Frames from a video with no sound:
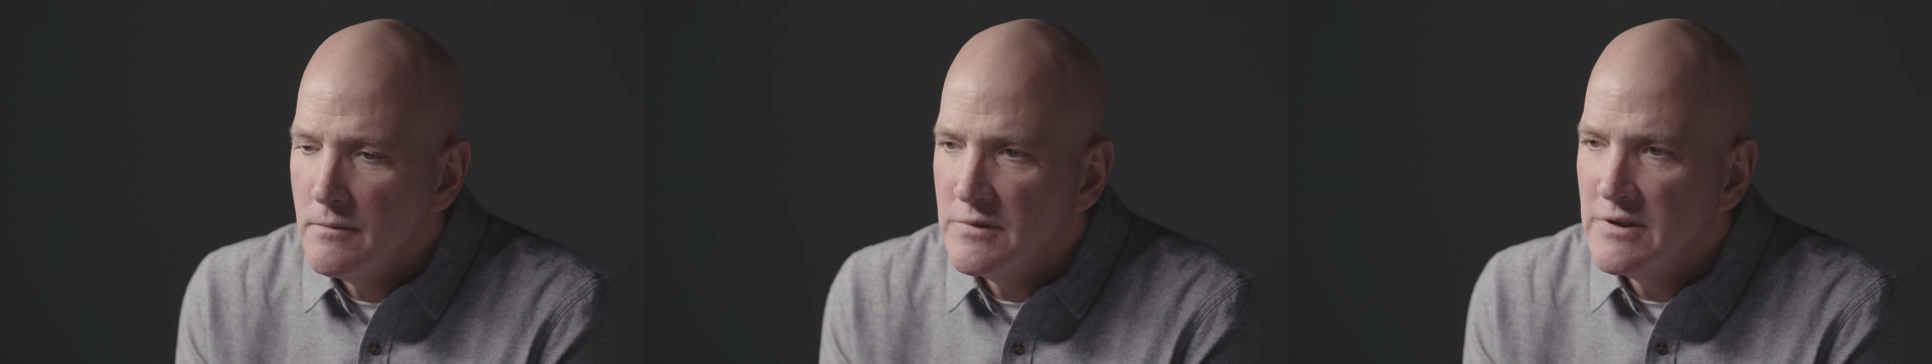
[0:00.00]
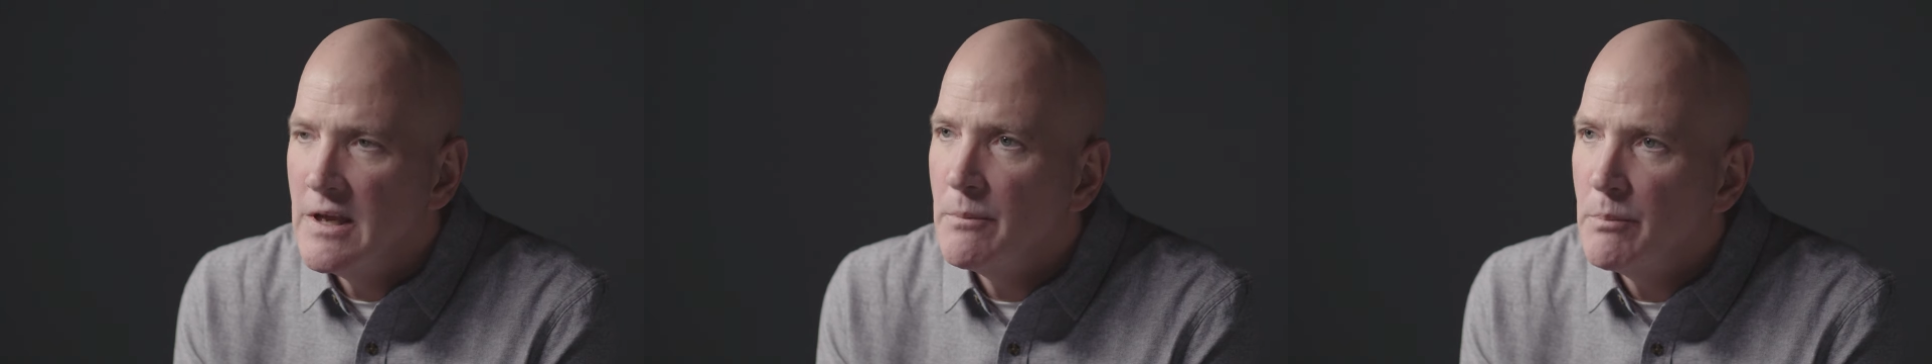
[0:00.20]

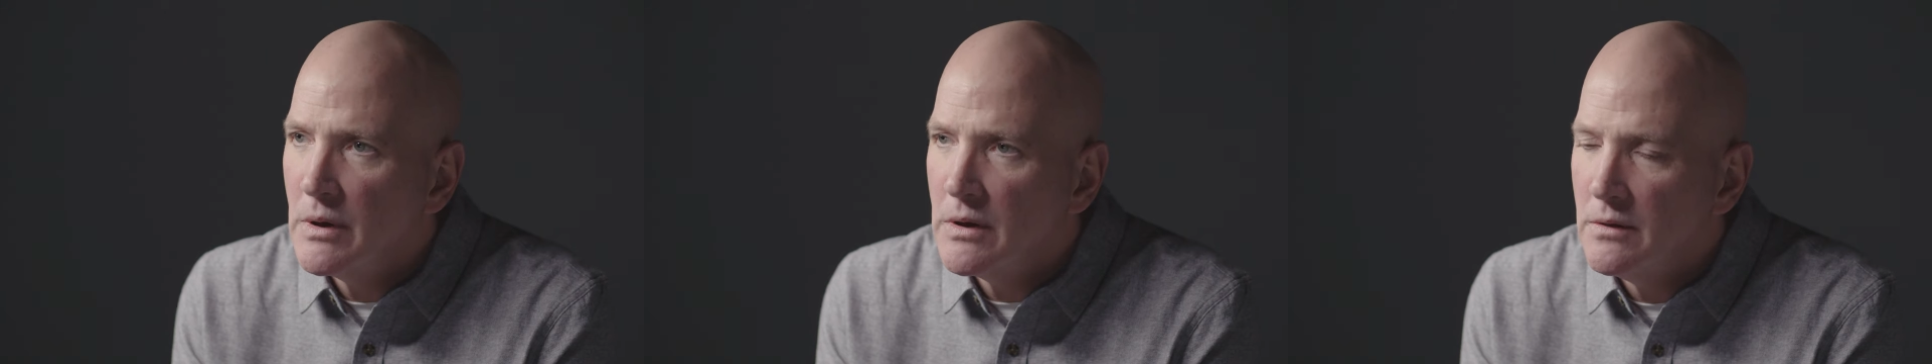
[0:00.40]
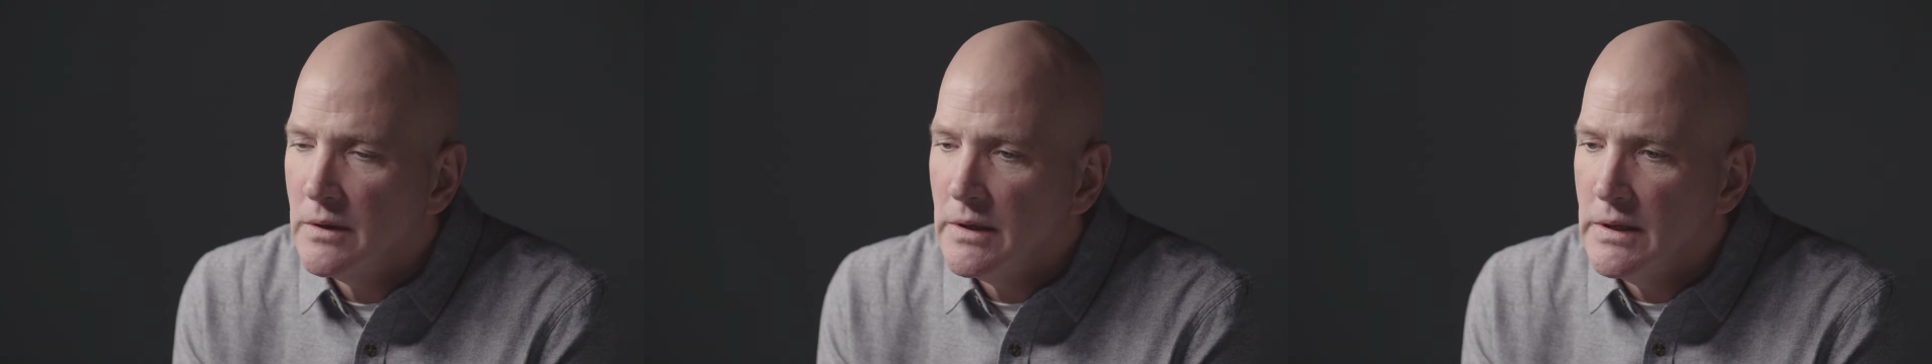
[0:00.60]

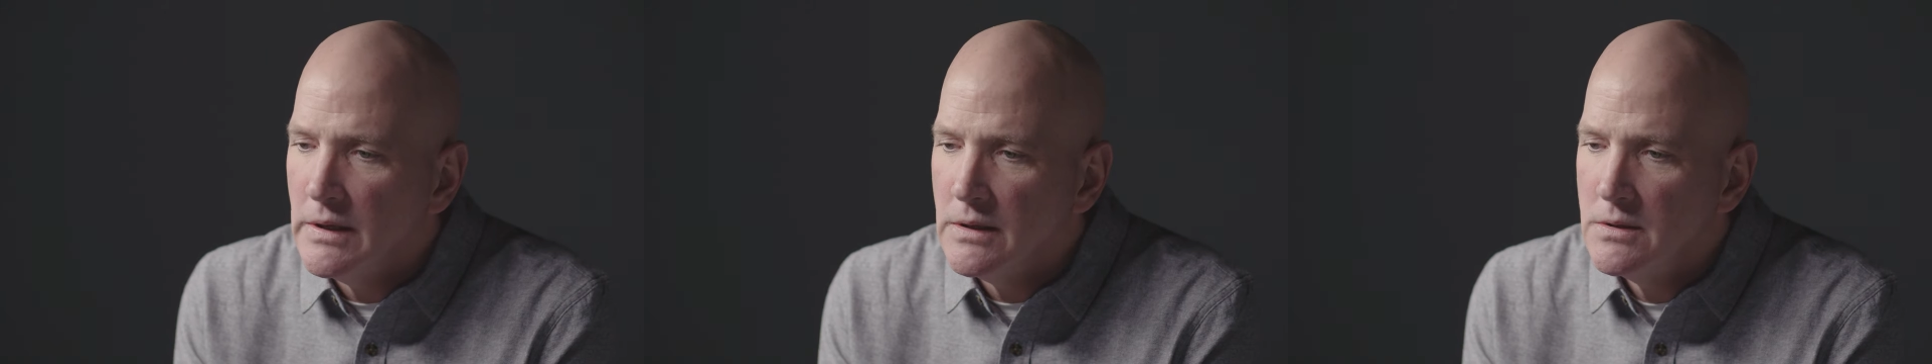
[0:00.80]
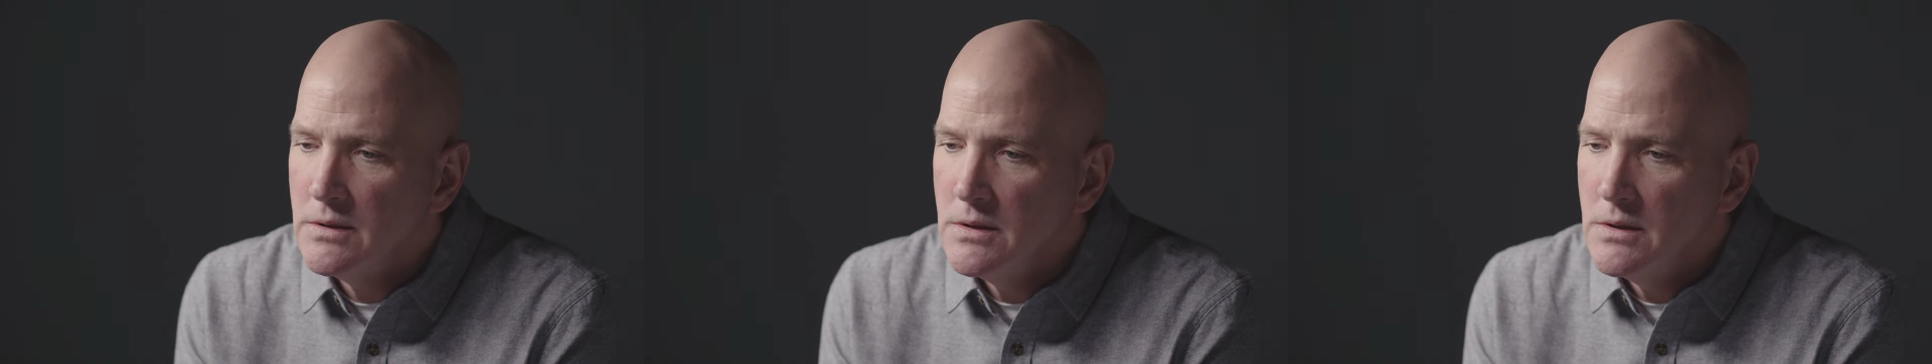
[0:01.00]

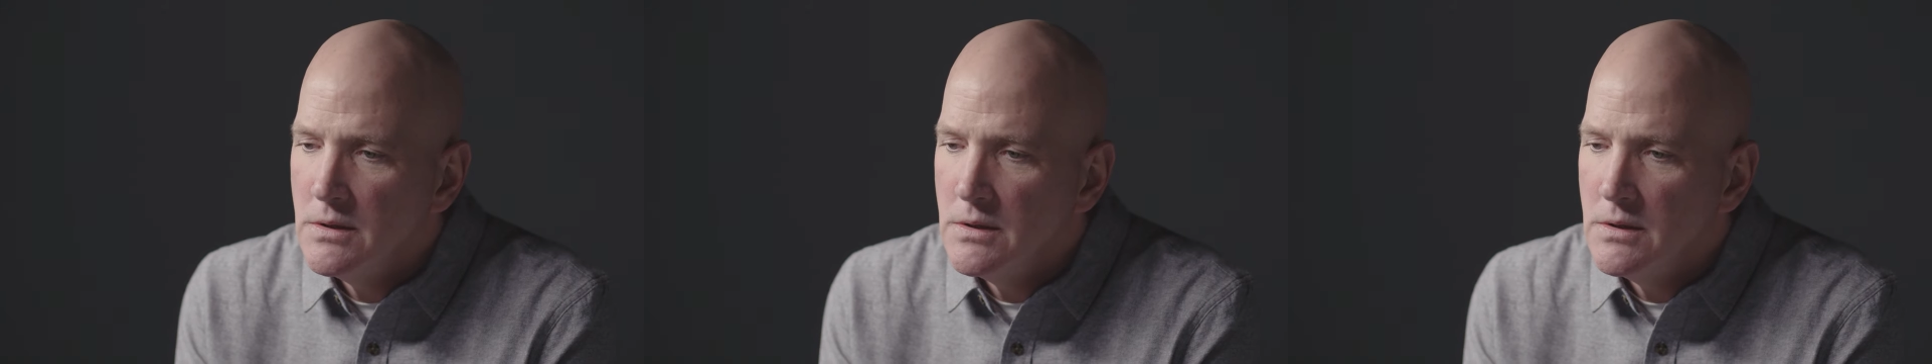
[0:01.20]
typically